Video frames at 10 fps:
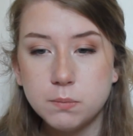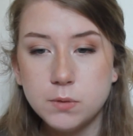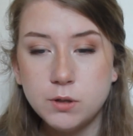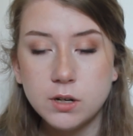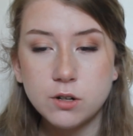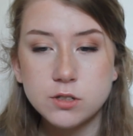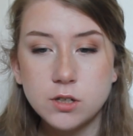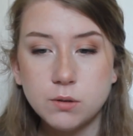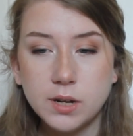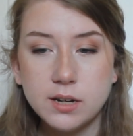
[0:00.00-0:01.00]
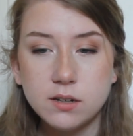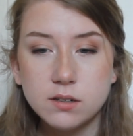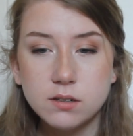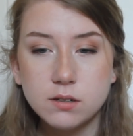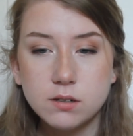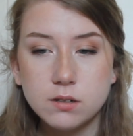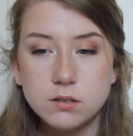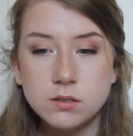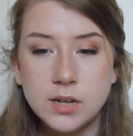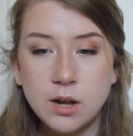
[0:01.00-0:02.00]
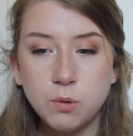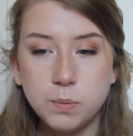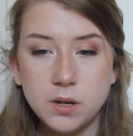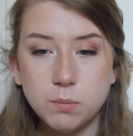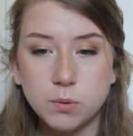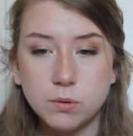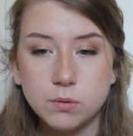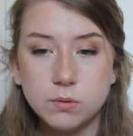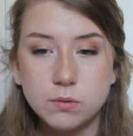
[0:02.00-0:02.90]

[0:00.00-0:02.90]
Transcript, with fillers: You can also like tell people